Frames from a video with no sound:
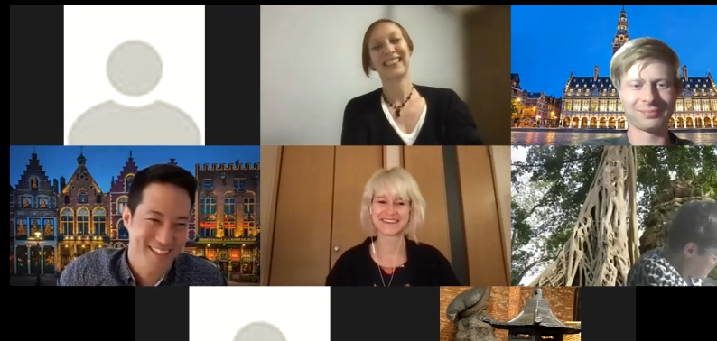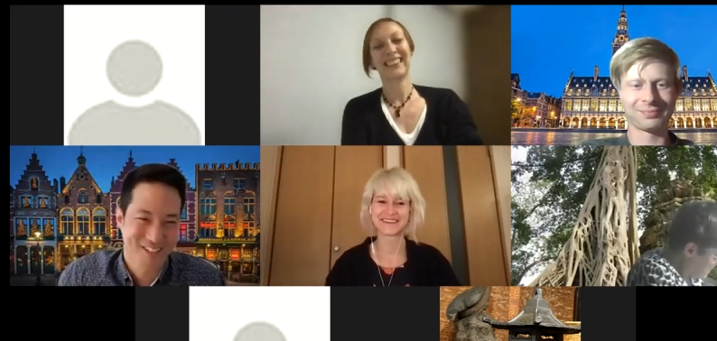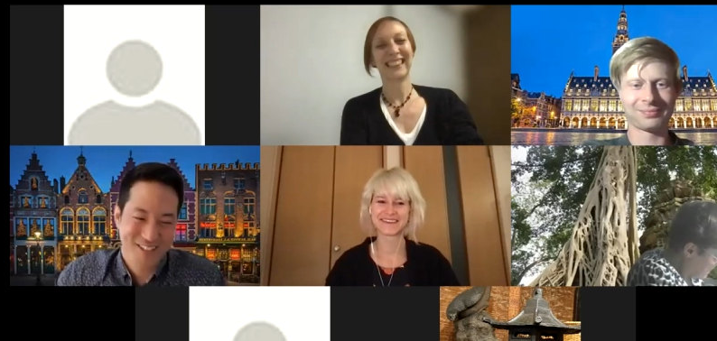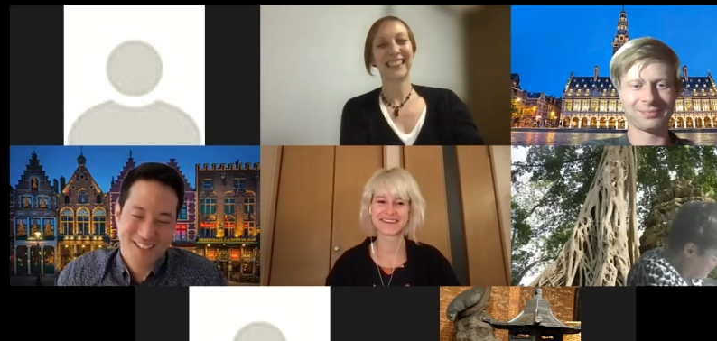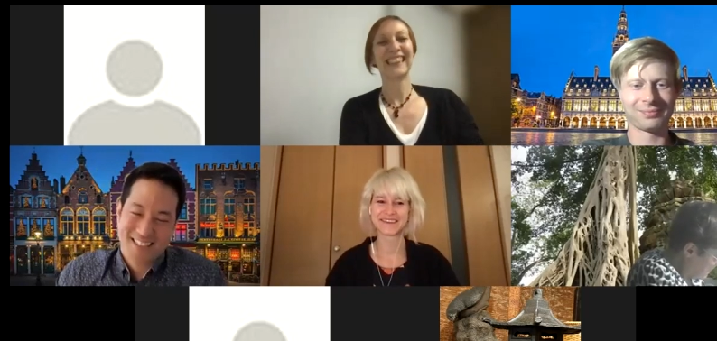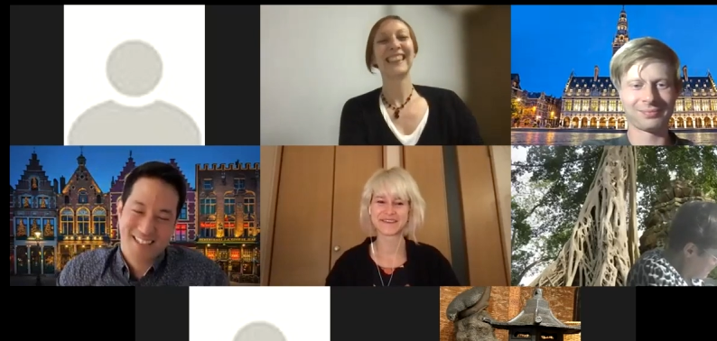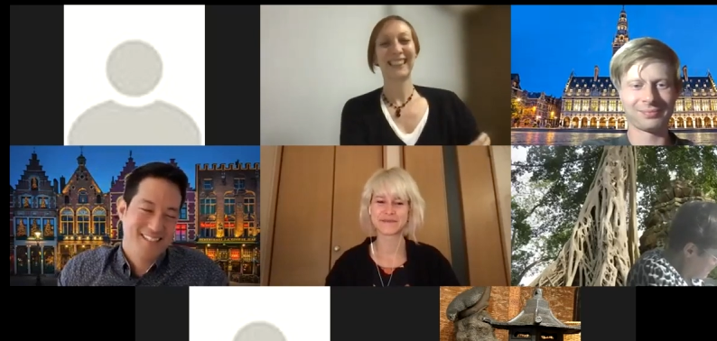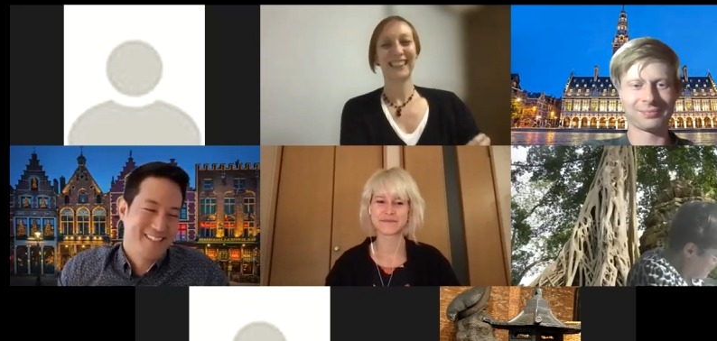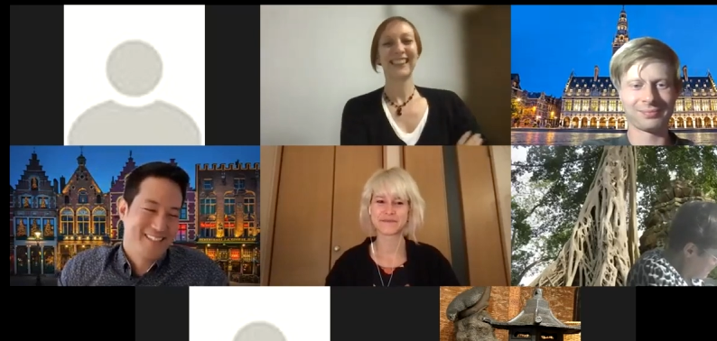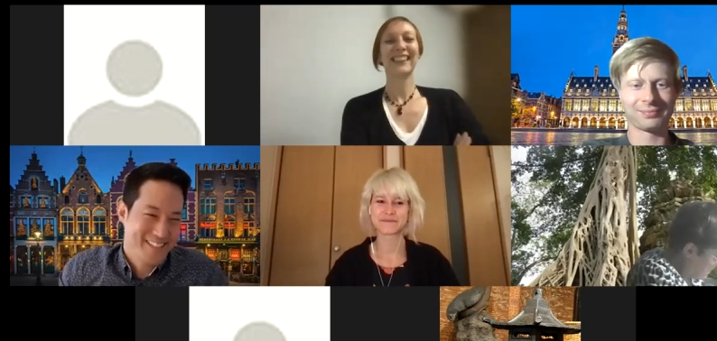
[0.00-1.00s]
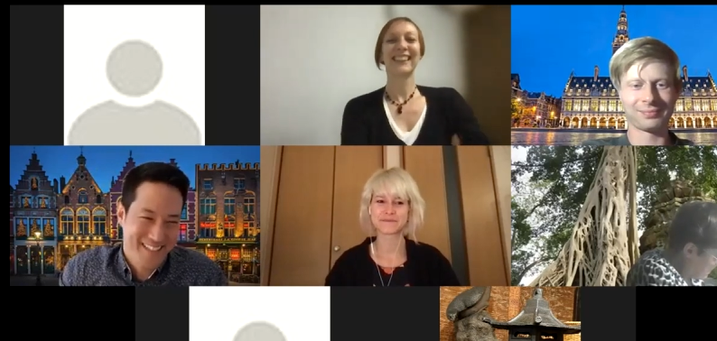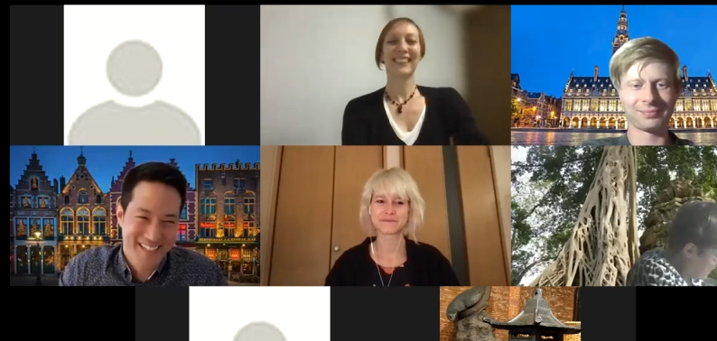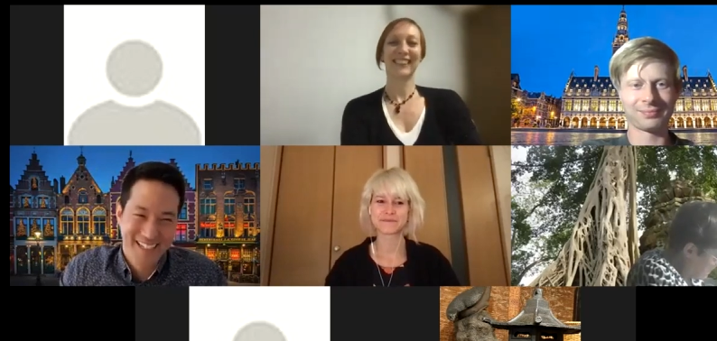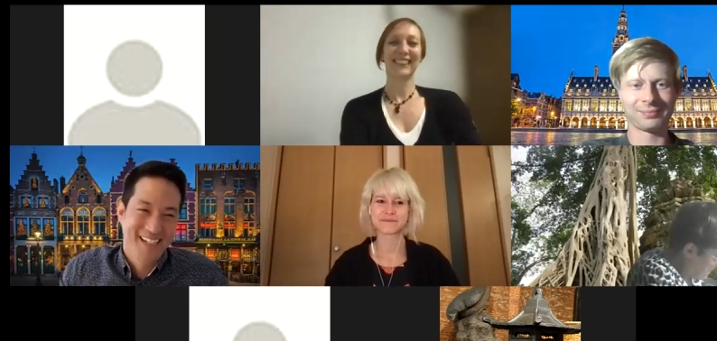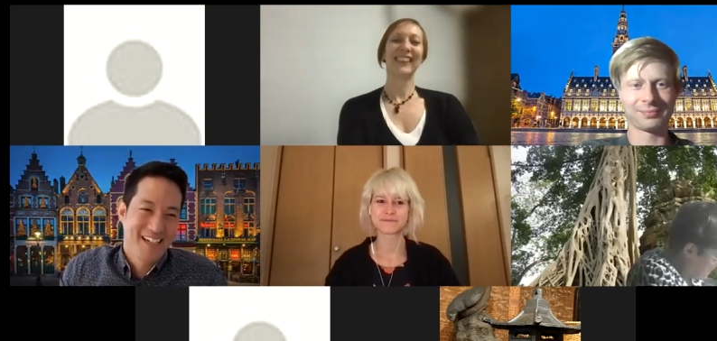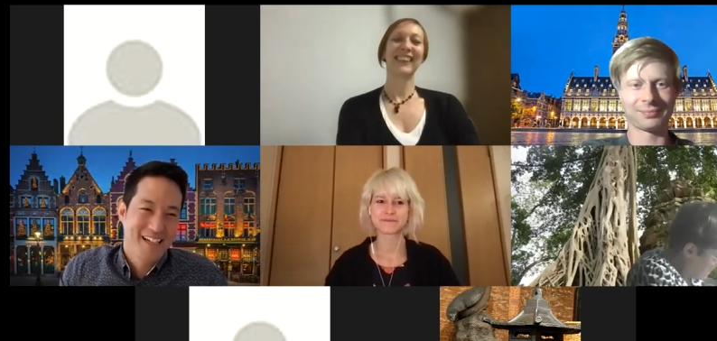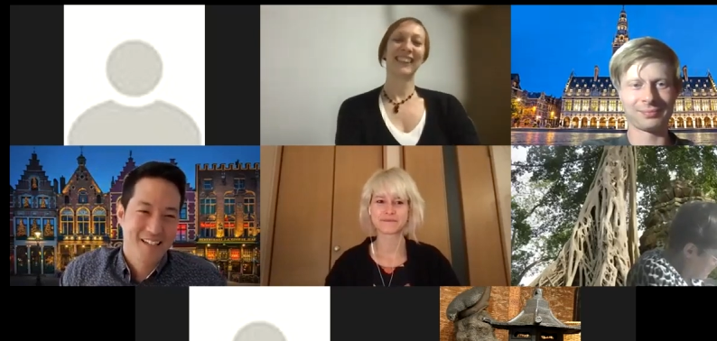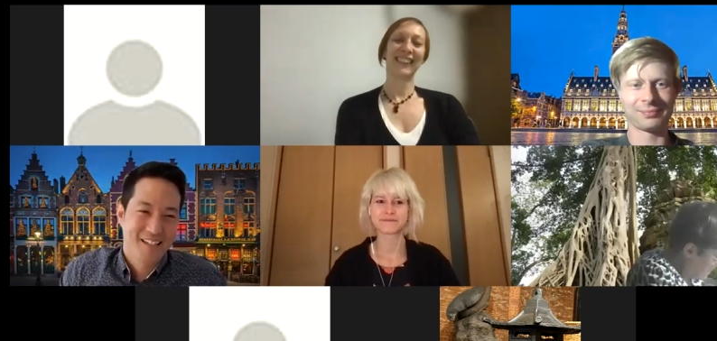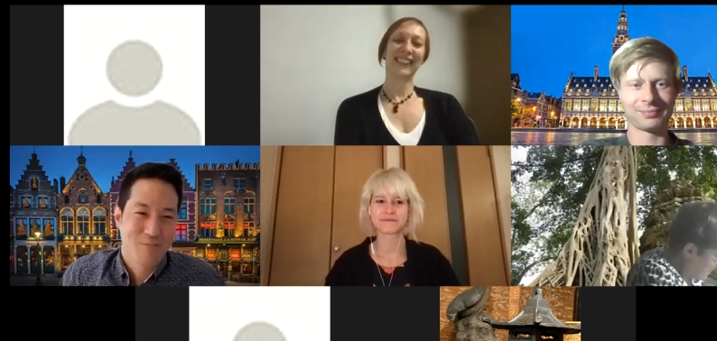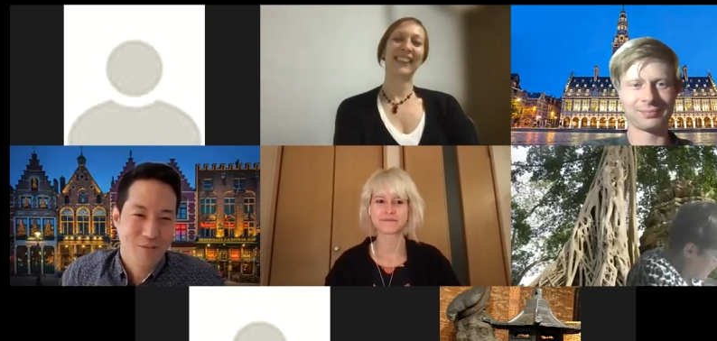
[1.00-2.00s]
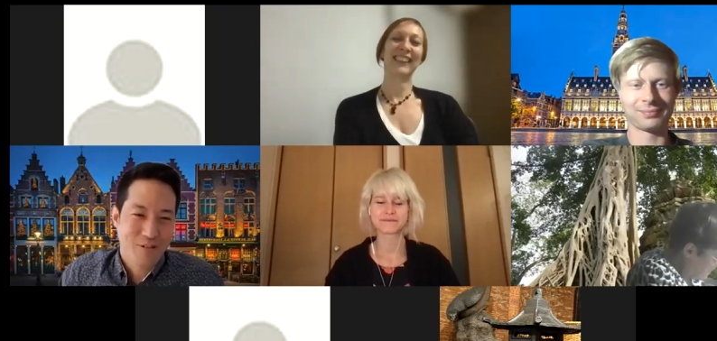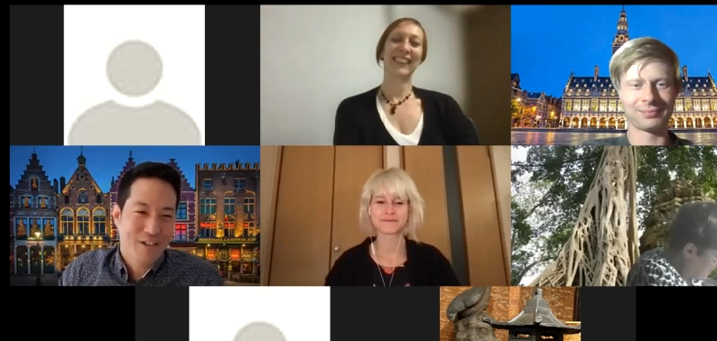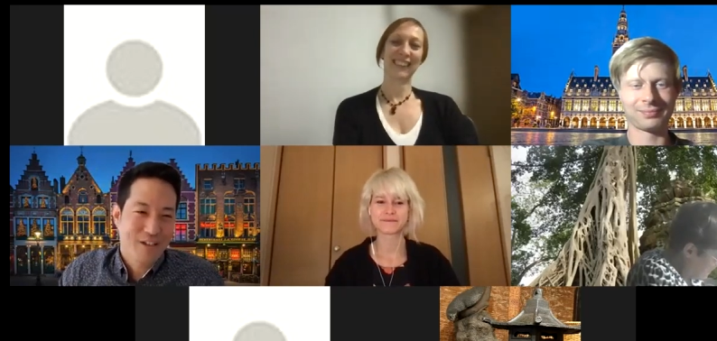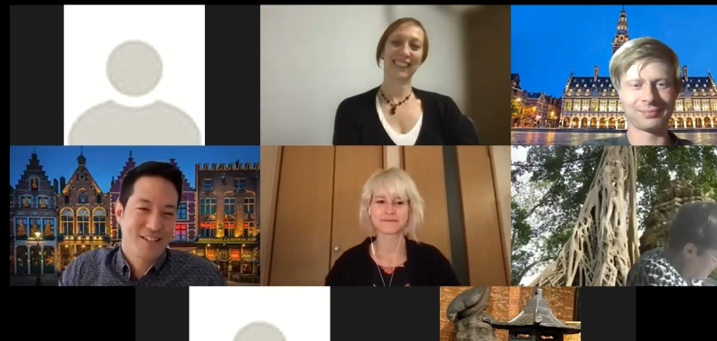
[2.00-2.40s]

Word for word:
Speaker 1: You know, so it's like the complaints